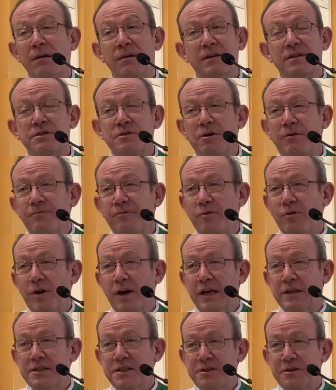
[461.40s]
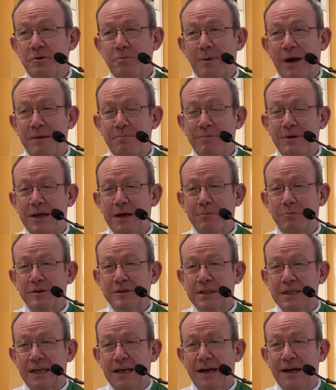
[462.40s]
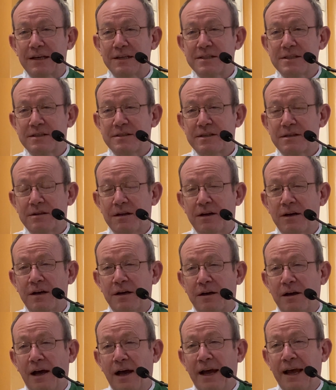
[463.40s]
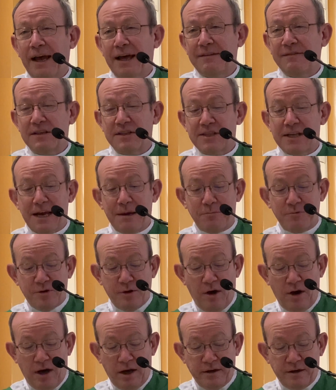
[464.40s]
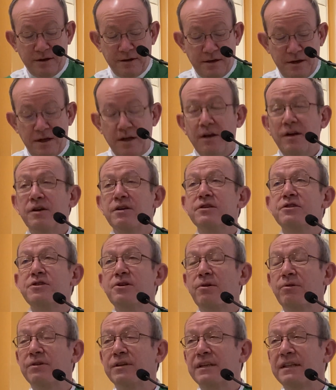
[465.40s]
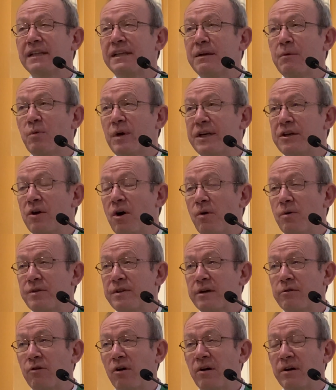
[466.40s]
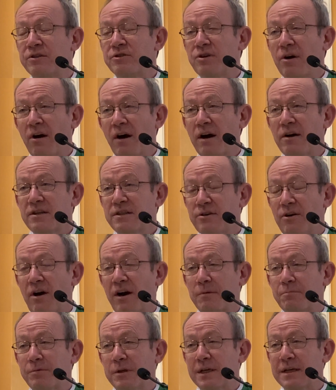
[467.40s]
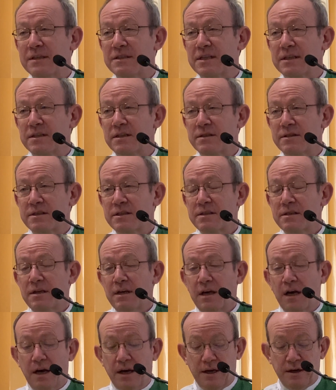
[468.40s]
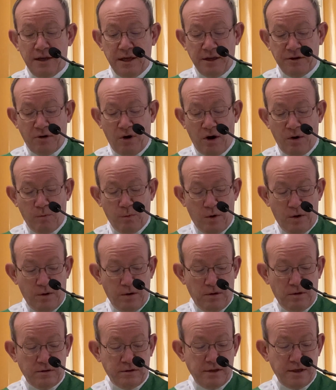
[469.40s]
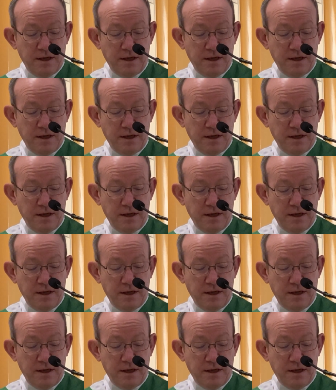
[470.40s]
So for us, you might be able to guess, I had the same thought. Certainly we know there are dark, dark places in our world.